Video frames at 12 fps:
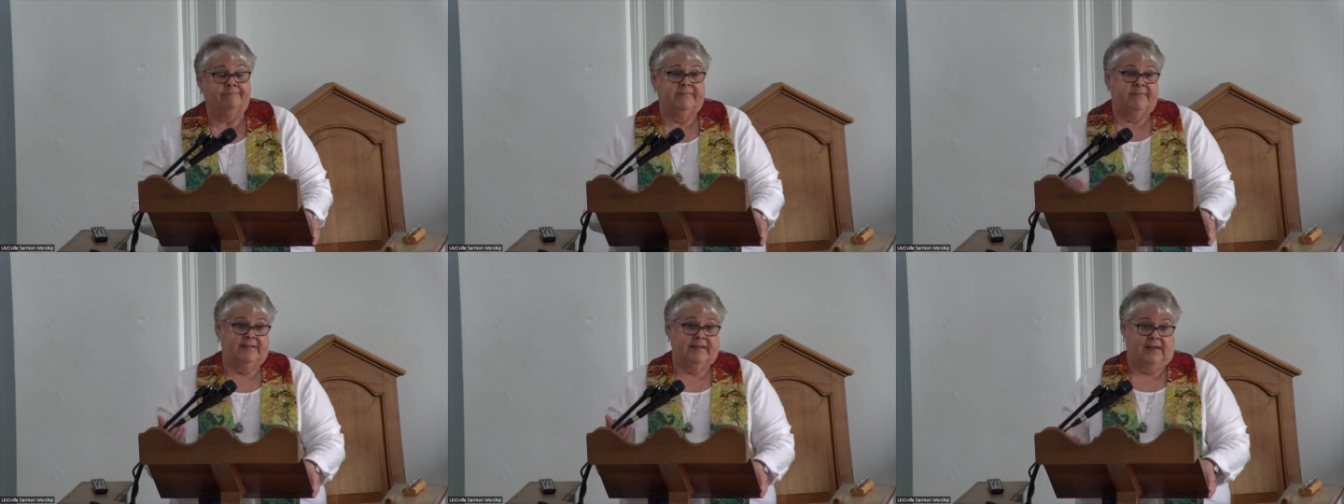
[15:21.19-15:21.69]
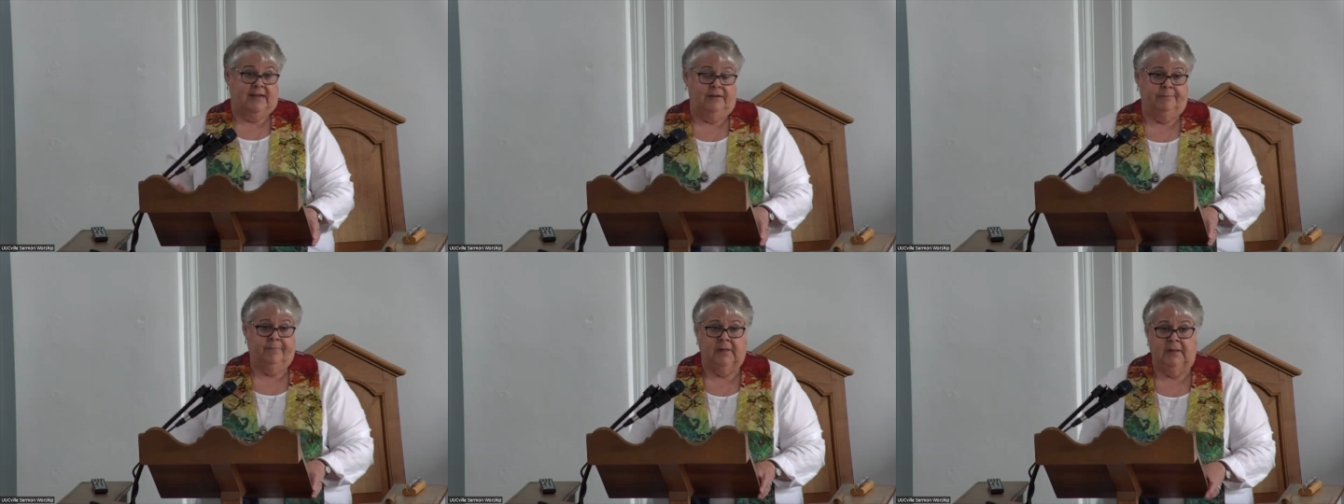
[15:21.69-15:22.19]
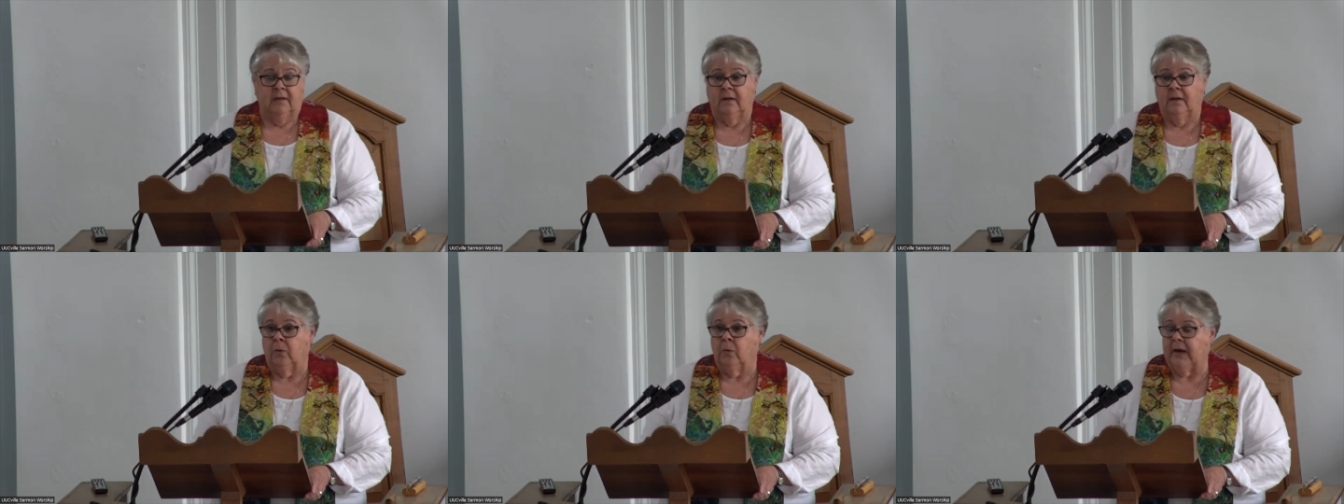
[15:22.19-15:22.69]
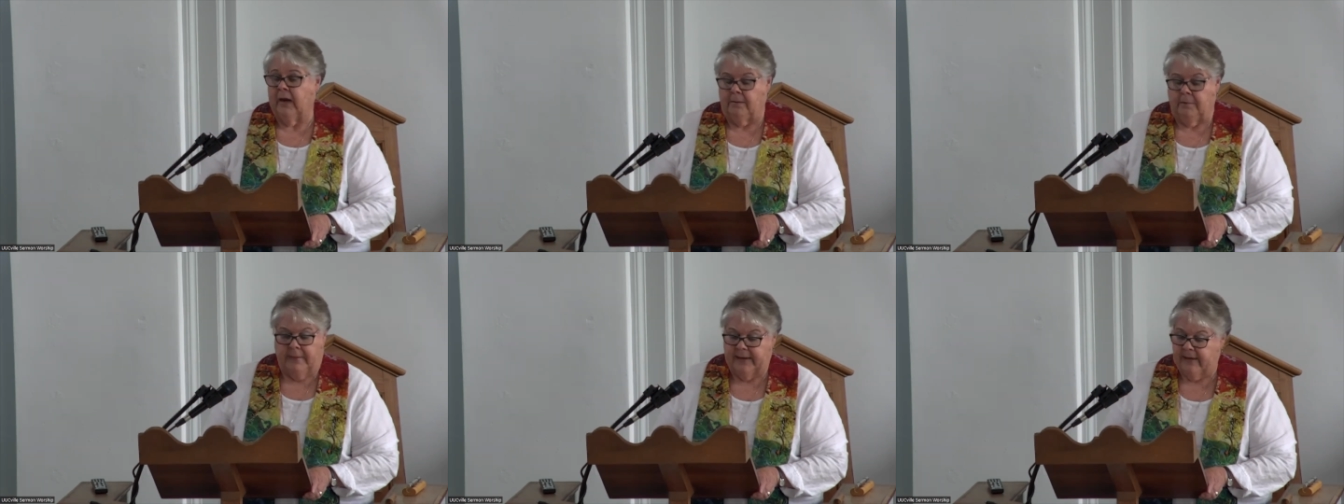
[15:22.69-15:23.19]
Second, we are
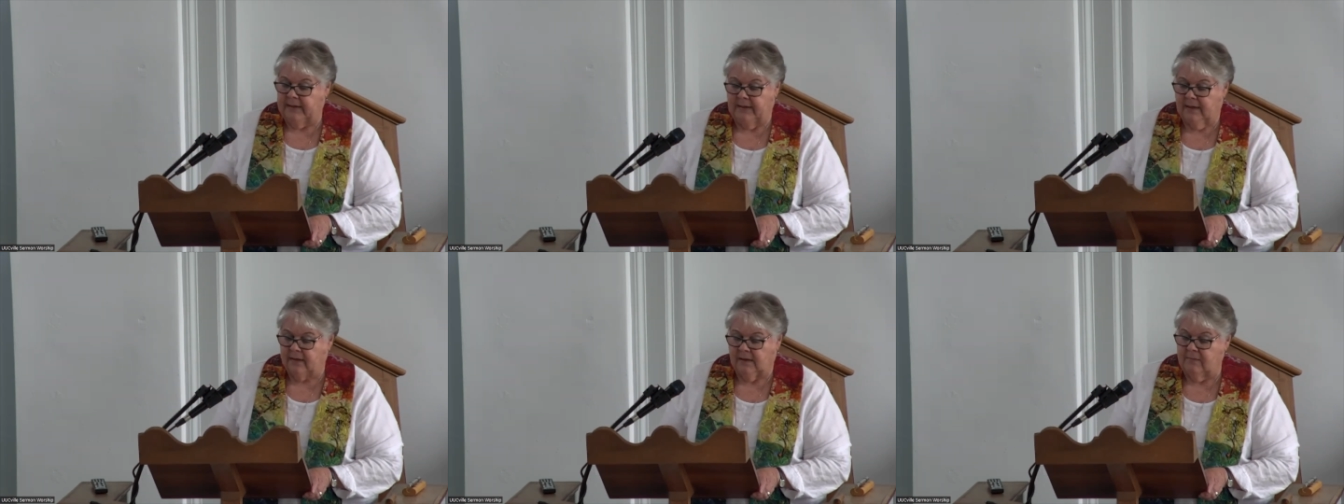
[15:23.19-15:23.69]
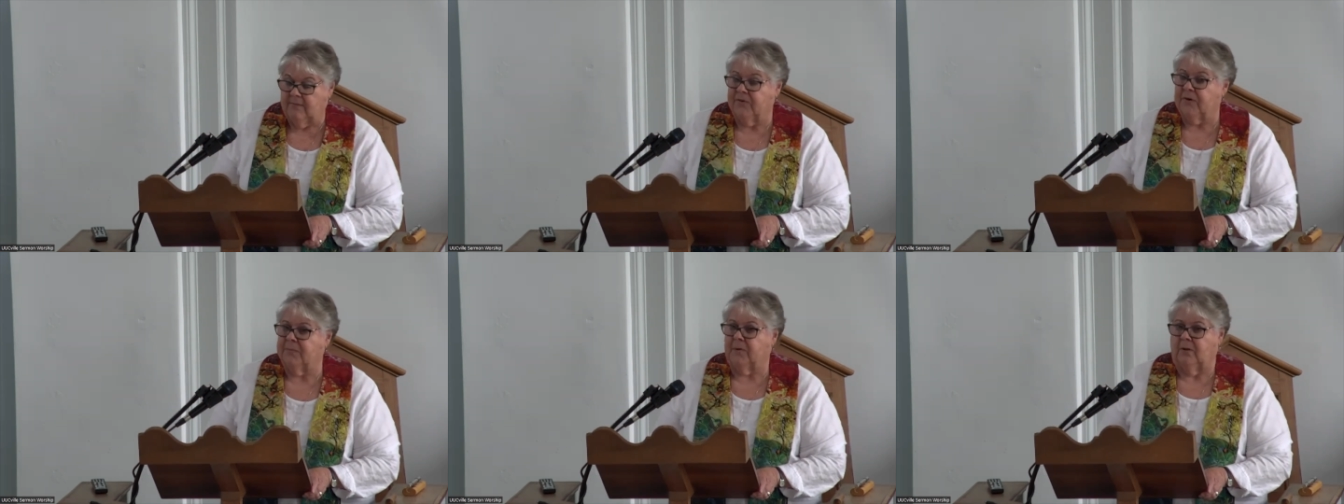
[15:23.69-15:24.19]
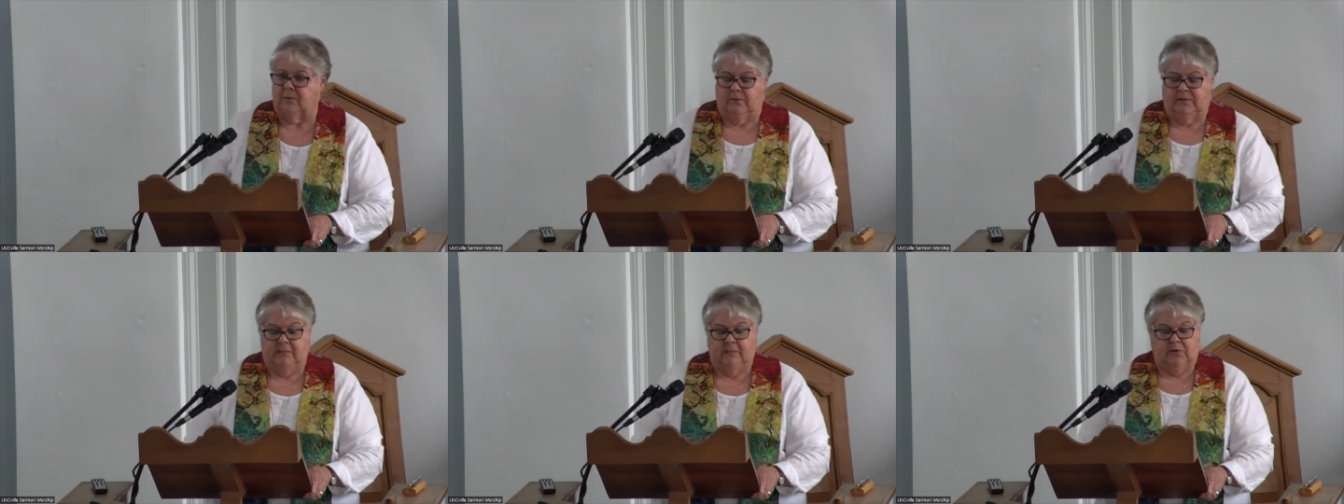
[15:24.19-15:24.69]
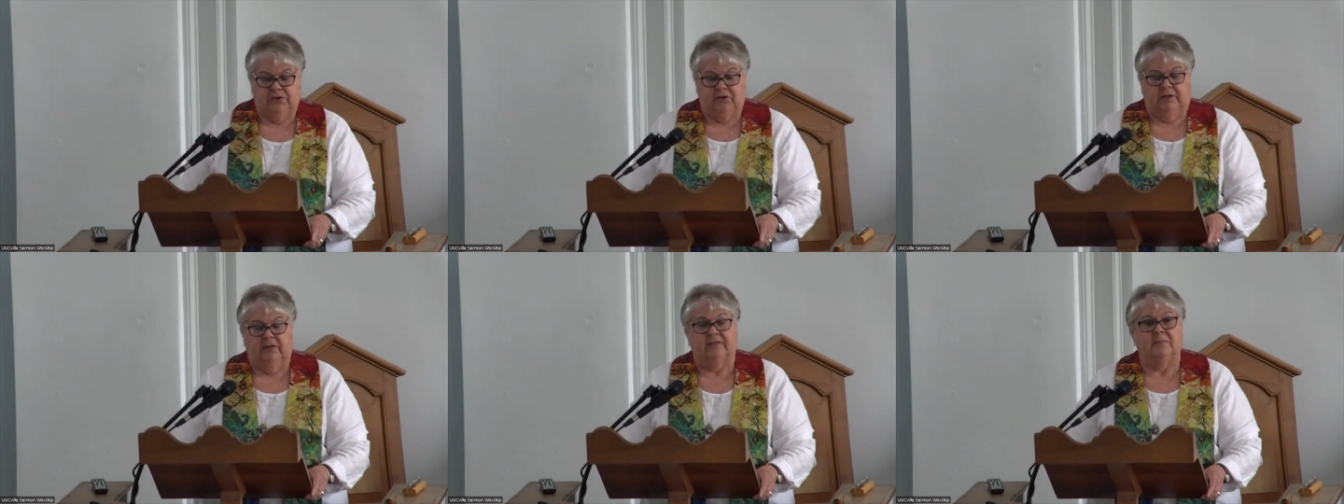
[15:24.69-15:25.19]
mightily uncomfortable with
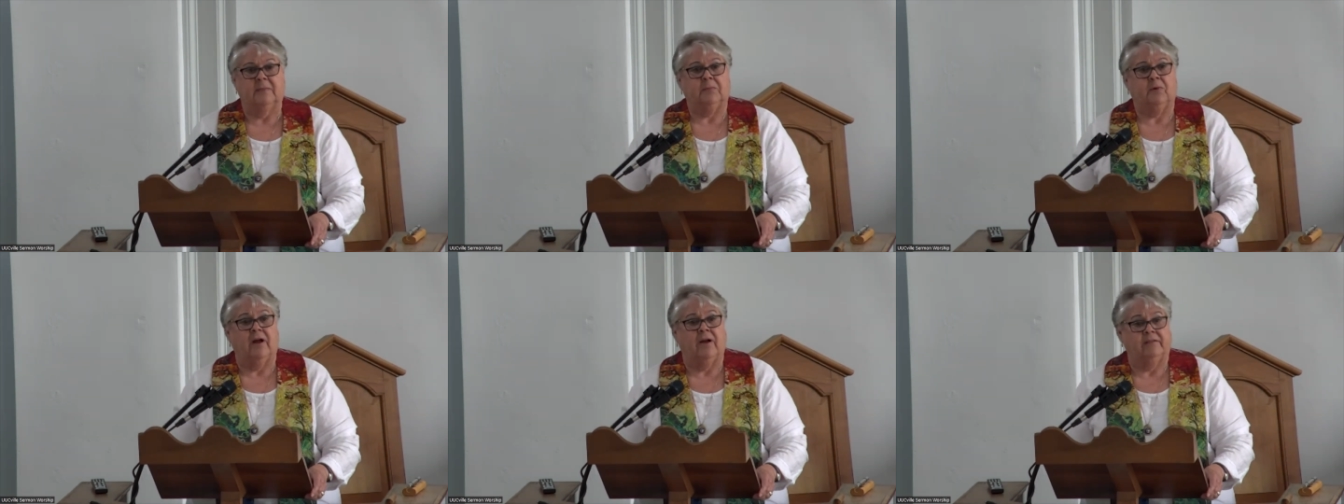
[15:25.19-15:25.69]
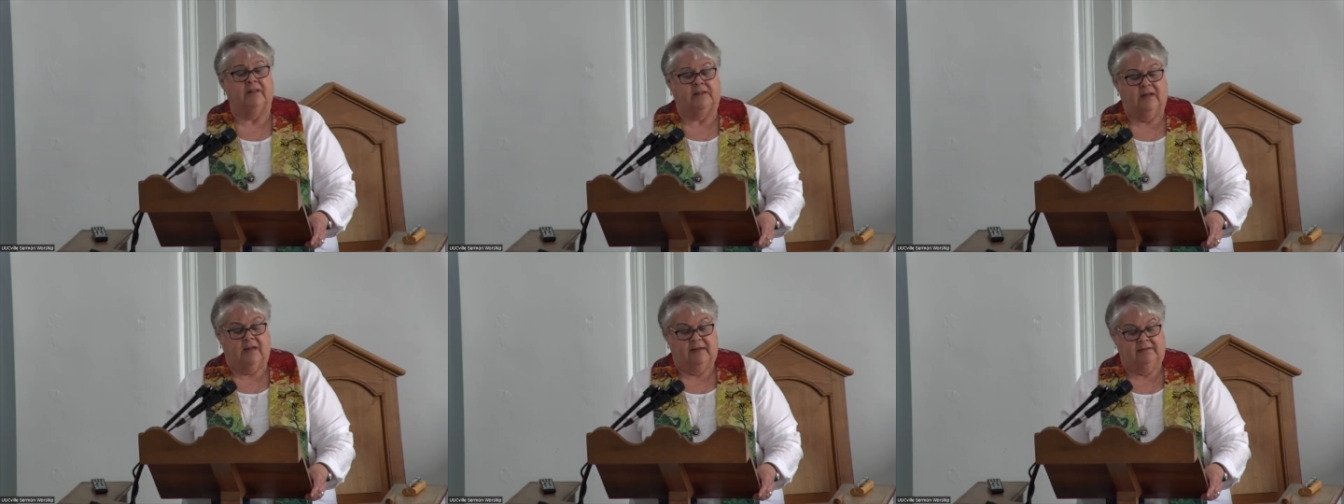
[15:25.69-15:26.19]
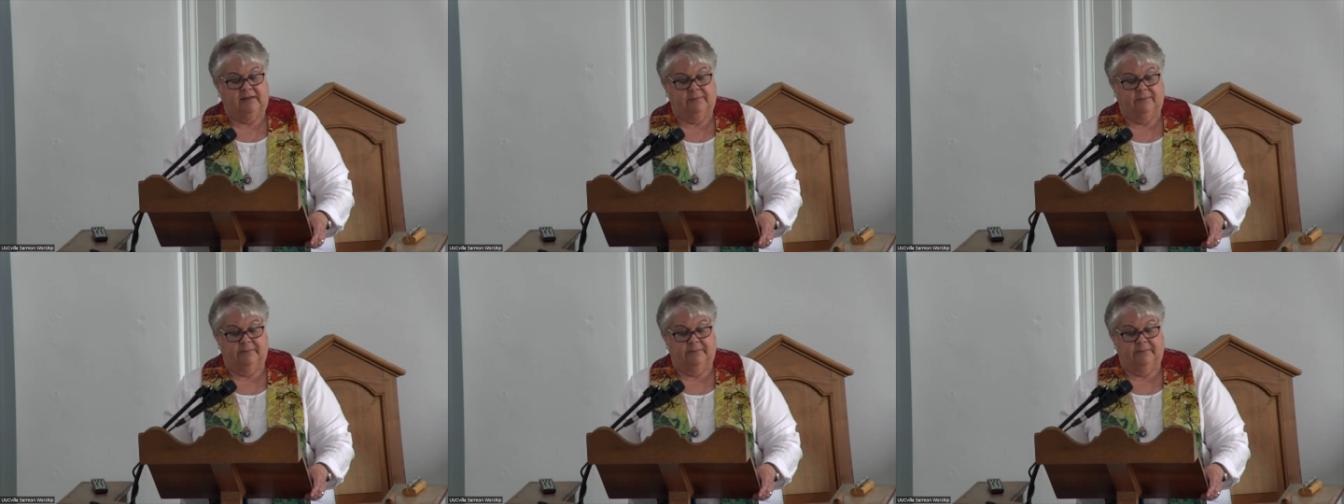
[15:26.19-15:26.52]
emotionalism and proselytizing.